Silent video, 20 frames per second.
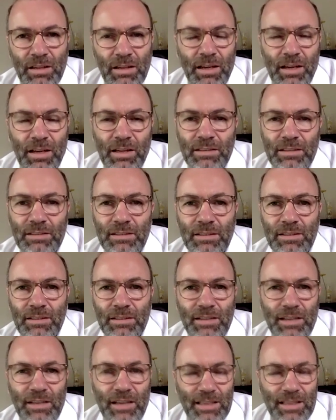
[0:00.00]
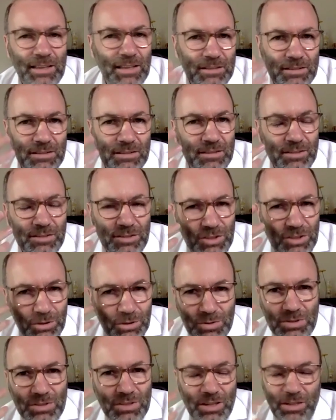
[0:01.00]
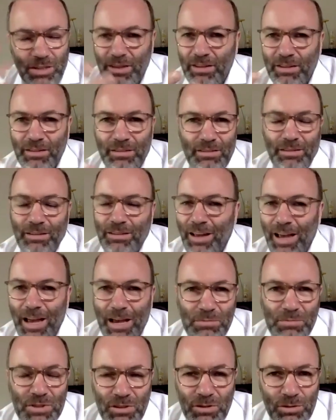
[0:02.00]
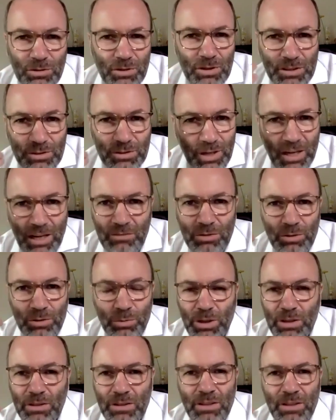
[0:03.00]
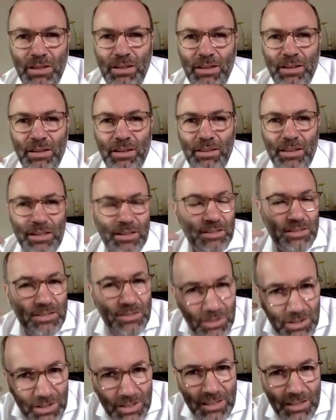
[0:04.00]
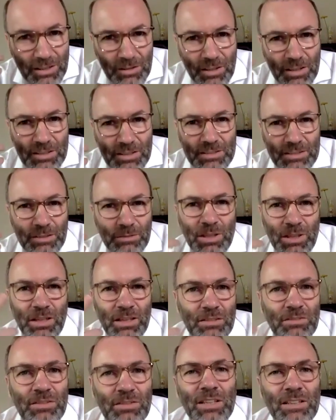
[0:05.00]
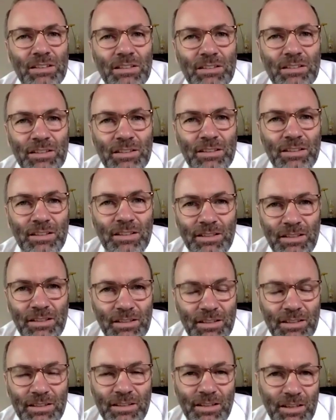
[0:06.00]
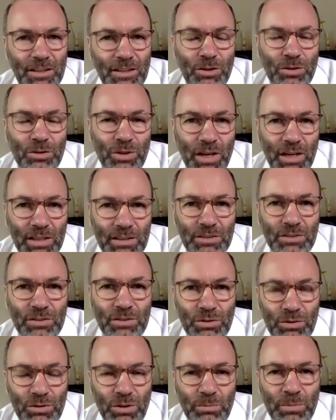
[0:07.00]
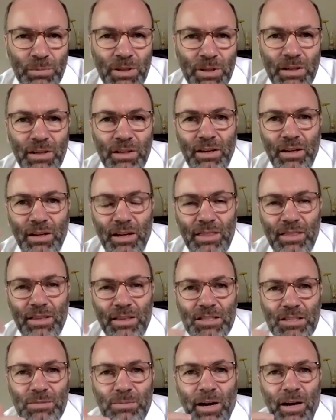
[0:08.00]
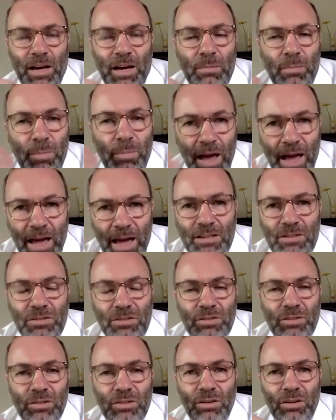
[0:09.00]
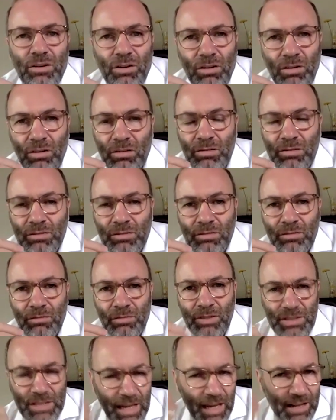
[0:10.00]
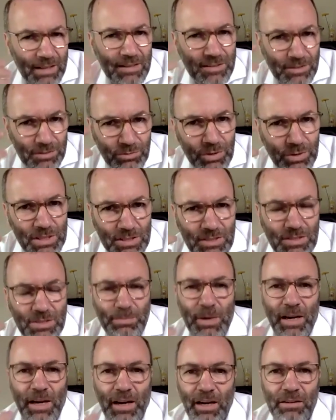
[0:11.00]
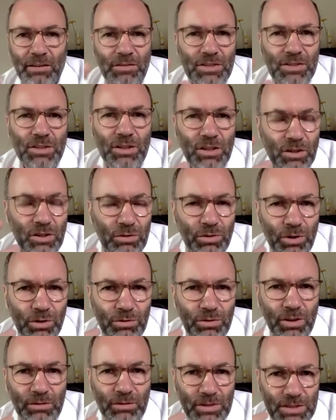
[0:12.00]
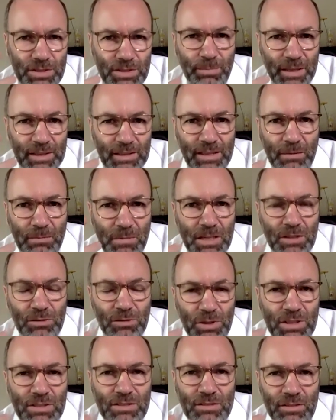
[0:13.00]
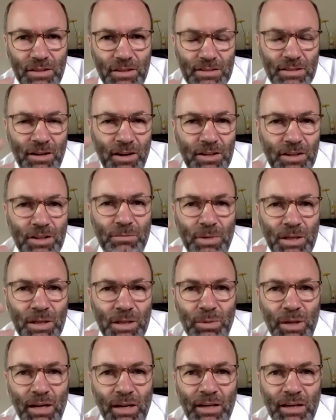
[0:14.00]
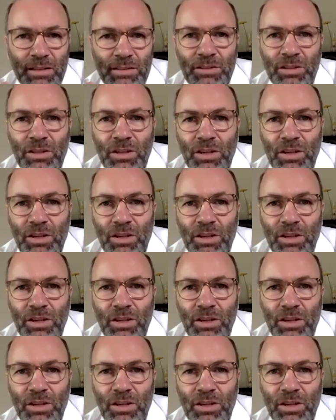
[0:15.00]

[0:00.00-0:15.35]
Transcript: And that shows, I think, absolutely to everyone that it is ridiculous. So we are living in a united Europe, and that's why a ban on with health reasons behind, with the corona, with the pandemic reason as an argument behind,